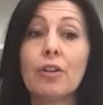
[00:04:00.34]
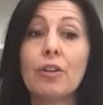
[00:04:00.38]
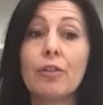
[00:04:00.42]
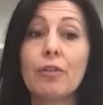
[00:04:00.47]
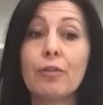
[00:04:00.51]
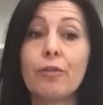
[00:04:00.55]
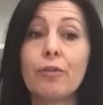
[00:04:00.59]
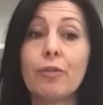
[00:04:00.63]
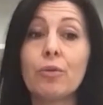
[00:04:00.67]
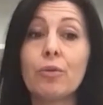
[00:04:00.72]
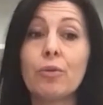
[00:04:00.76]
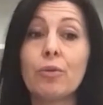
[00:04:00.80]

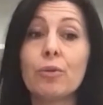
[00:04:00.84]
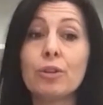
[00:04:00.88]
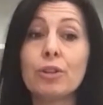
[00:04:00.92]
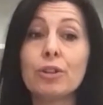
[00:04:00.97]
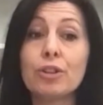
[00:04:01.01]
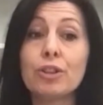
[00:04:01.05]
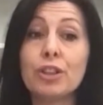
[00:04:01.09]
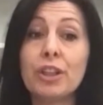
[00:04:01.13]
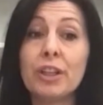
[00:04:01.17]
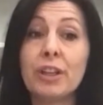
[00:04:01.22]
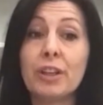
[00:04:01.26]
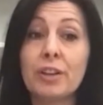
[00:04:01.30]

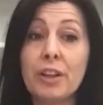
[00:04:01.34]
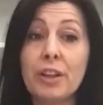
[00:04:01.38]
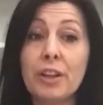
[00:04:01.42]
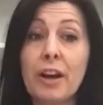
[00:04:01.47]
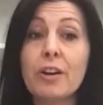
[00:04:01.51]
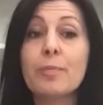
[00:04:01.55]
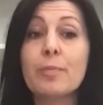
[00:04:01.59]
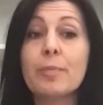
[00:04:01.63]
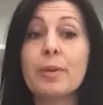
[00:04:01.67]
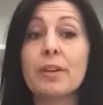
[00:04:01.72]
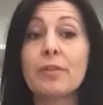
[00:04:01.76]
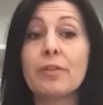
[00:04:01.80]
for gene
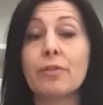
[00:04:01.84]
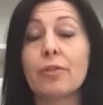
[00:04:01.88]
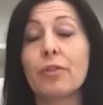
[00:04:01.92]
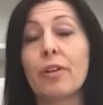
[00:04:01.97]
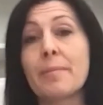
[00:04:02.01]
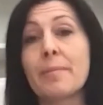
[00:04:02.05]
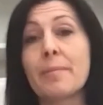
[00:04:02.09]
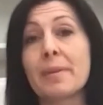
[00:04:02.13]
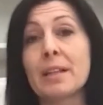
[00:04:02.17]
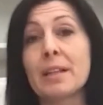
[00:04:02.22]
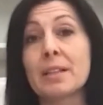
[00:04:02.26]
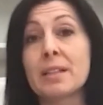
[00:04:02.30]
therapy for
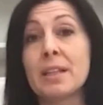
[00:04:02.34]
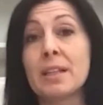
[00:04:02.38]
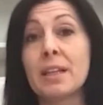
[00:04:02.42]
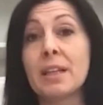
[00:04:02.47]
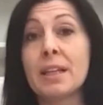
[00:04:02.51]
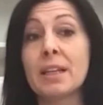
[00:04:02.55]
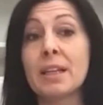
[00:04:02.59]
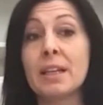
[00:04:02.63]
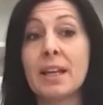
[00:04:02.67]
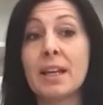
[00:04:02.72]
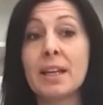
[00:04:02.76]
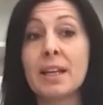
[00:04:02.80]

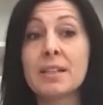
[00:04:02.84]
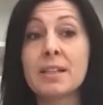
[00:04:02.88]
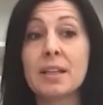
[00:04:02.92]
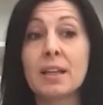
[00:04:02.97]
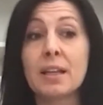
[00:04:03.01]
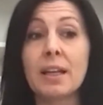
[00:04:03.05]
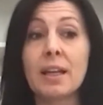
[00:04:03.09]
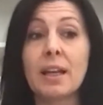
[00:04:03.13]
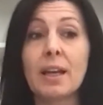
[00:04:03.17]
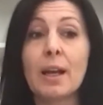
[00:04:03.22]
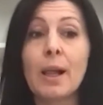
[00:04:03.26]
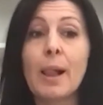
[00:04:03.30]
MLD in
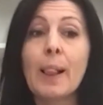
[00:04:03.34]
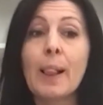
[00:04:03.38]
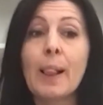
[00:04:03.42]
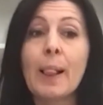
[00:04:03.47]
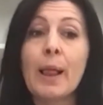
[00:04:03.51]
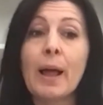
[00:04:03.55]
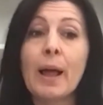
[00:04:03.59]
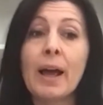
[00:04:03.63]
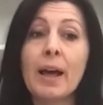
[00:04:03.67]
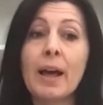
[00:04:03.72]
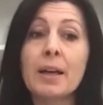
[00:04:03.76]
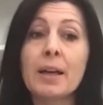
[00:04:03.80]
Italy.
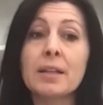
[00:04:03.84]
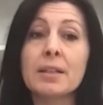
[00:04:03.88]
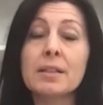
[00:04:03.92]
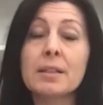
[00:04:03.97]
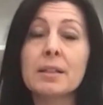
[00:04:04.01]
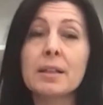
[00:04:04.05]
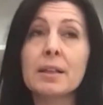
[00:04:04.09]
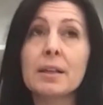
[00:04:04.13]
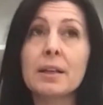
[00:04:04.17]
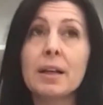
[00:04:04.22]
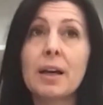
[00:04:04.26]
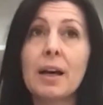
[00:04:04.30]
And
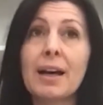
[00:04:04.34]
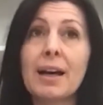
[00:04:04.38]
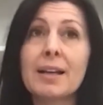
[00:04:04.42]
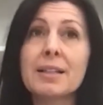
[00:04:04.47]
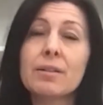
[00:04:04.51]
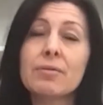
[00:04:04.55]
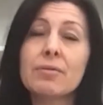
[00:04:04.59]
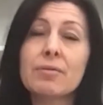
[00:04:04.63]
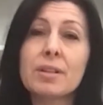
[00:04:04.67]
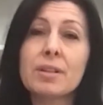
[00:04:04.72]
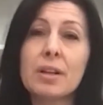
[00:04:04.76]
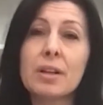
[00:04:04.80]

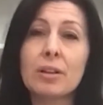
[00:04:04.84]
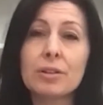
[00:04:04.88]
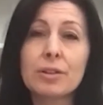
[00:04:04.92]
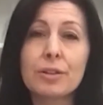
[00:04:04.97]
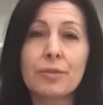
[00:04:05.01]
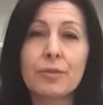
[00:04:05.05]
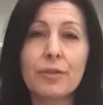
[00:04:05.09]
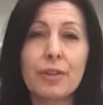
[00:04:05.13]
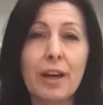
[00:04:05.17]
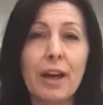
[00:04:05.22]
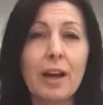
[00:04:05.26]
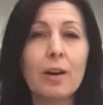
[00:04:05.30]
as a result
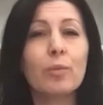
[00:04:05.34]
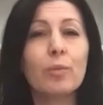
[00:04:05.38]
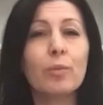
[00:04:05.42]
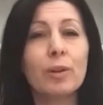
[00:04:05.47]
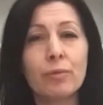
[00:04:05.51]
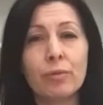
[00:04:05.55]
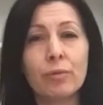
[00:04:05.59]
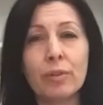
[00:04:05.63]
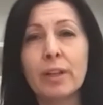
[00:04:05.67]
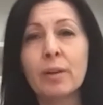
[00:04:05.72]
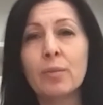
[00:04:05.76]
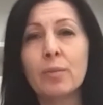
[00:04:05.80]
of that, we
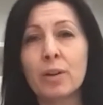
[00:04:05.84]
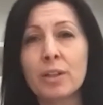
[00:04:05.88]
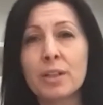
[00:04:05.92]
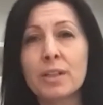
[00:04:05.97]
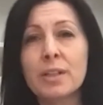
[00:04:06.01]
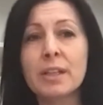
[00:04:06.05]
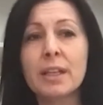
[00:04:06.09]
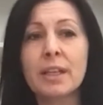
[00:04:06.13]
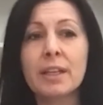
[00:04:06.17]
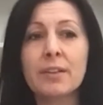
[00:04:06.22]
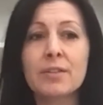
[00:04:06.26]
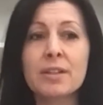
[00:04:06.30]
really
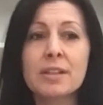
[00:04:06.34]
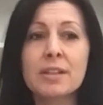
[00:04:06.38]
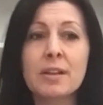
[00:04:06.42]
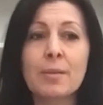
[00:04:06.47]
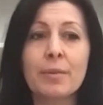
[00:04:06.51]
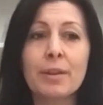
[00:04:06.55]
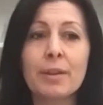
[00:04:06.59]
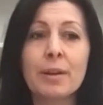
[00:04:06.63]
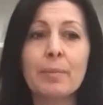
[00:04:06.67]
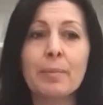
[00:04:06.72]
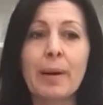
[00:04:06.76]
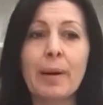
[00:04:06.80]
wanted to give
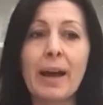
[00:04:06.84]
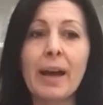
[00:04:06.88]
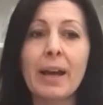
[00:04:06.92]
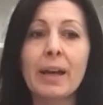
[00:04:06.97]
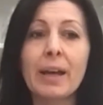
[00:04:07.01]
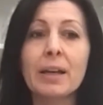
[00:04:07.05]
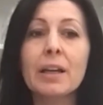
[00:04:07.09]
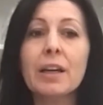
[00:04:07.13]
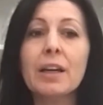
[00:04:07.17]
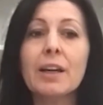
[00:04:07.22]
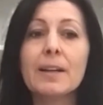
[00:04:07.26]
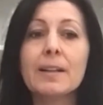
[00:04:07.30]
something
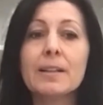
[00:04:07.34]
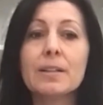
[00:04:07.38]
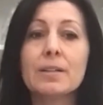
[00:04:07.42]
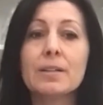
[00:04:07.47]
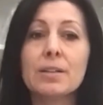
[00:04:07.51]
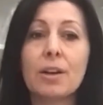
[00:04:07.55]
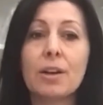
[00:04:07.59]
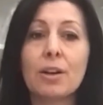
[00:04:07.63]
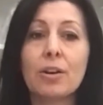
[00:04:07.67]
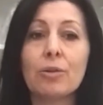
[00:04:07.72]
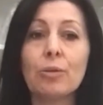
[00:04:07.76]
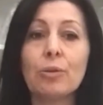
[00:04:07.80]
back.
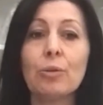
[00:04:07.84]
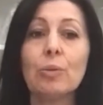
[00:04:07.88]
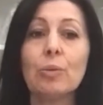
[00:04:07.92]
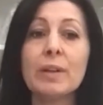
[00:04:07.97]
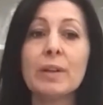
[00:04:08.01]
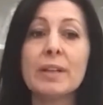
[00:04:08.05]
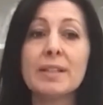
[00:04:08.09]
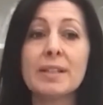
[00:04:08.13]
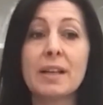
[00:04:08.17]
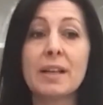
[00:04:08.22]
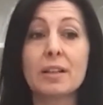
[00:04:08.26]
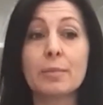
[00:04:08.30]
So
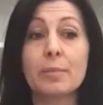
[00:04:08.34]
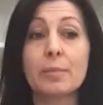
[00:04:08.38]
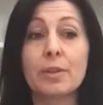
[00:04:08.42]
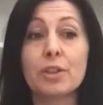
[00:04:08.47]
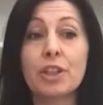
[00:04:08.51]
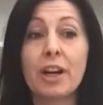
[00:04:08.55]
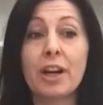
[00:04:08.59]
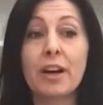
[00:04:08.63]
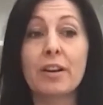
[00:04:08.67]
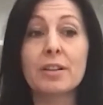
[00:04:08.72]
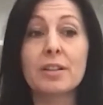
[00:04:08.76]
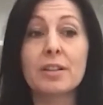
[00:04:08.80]
we set up a
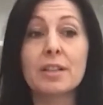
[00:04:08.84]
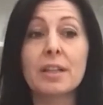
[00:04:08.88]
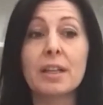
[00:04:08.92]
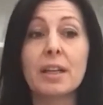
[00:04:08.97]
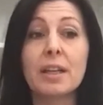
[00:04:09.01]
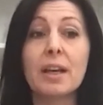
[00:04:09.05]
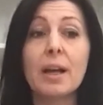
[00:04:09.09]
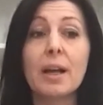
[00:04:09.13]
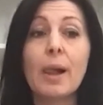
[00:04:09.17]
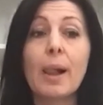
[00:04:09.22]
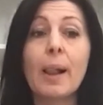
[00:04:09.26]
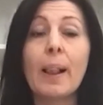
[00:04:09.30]

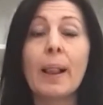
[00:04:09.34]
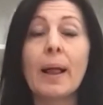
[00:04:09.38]
charity.